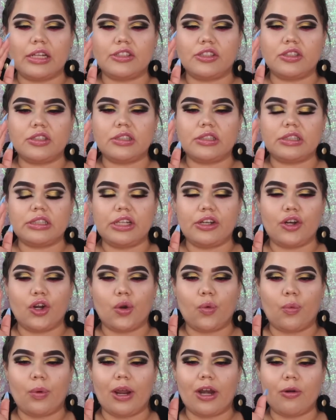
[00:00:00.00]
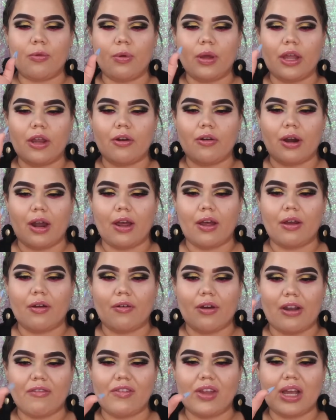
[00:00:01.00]
just seen her right away
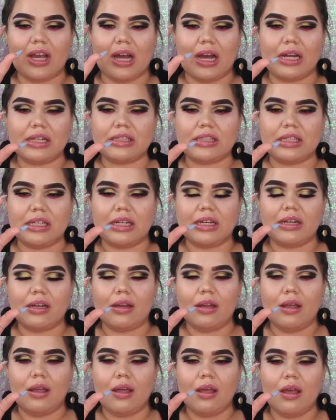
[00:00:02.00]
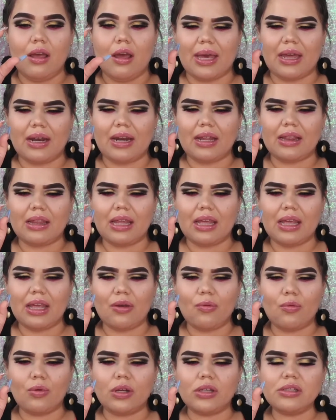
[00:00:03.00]
grab a cotton pad, I think
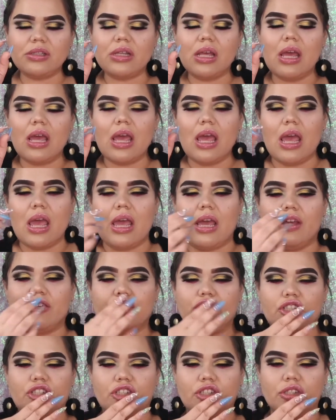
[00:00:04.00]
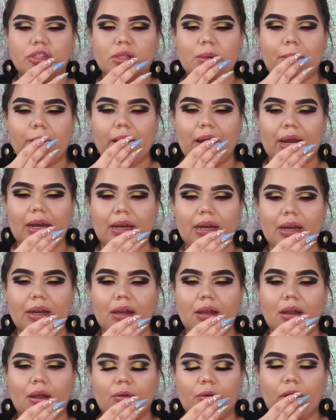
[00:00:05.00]
it was, and she just applied
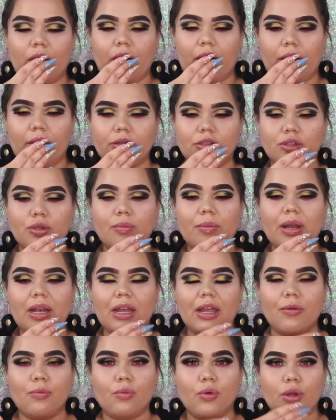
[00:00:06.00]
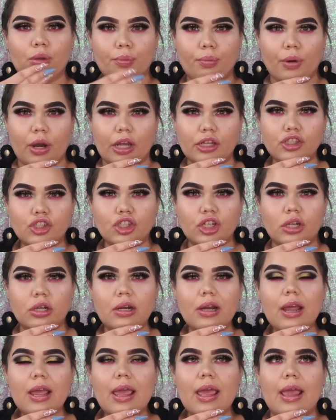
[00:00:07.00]
it to my lip with
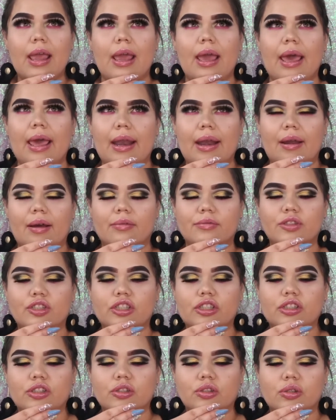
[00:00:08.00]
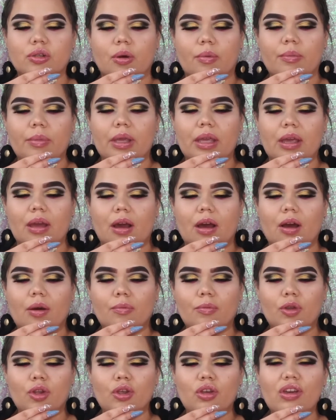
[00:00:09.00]
pressure. And she just told me,
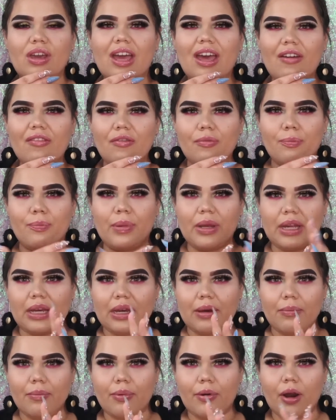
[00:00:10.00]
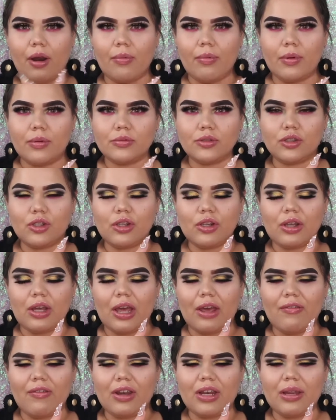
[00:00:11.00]
do you have bleeding problems? Do you
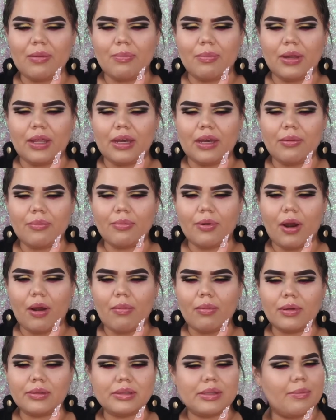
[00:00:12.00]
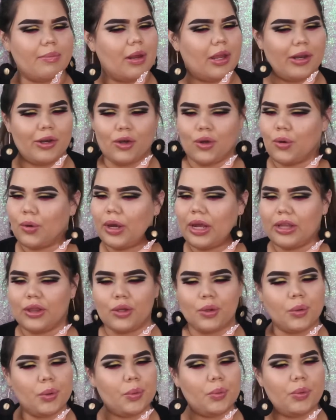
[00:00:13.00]
have any bleeding problems? I'm like, no, I
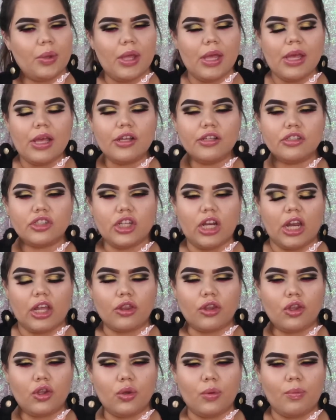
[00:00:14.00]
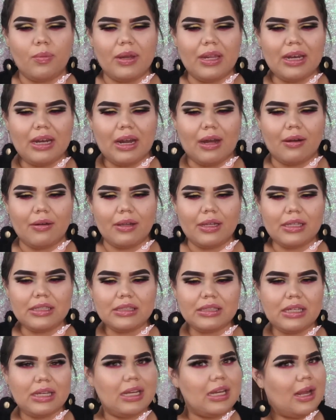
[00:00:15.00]
don't. She's like, do you bleed out
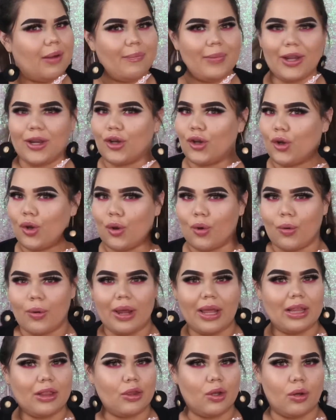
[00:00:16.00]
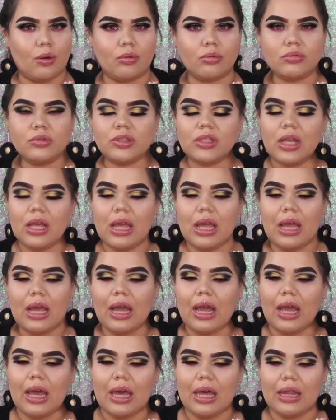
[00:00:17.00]
easily? I'm like, no, I don't.
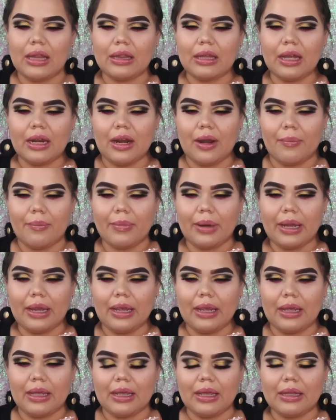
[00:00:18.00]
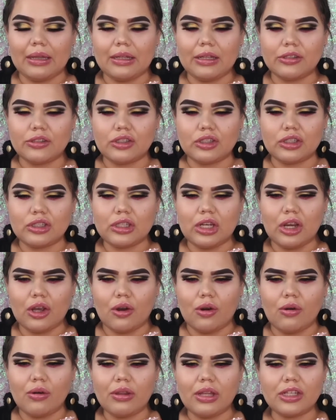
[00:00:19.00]
And then I'm like, and then she's like,
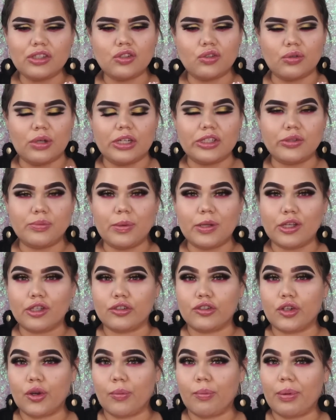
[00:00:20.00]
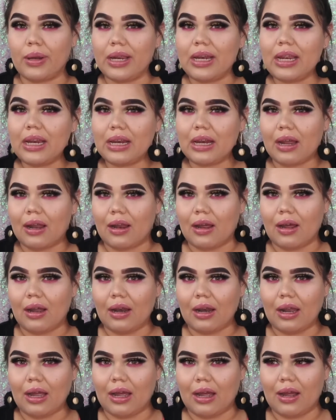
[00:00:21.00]
oh, that's strange because you're bleeding a
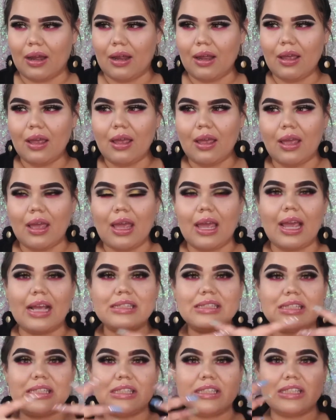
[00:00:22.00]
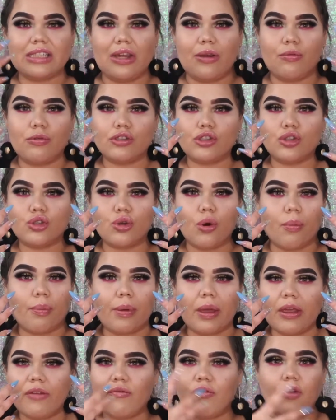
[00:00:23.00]
lot. And since it was so
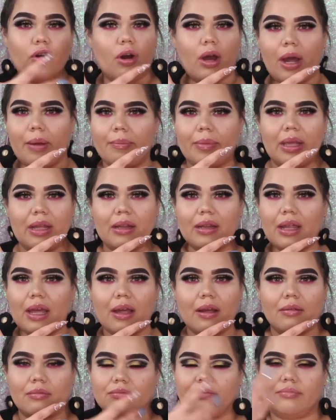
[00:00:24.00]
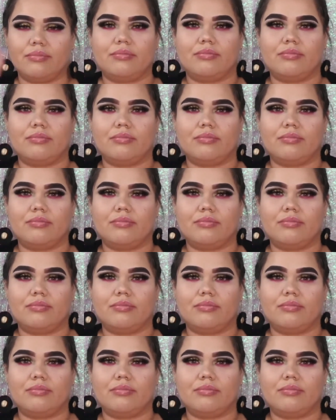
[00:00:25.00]
painful, I mean, that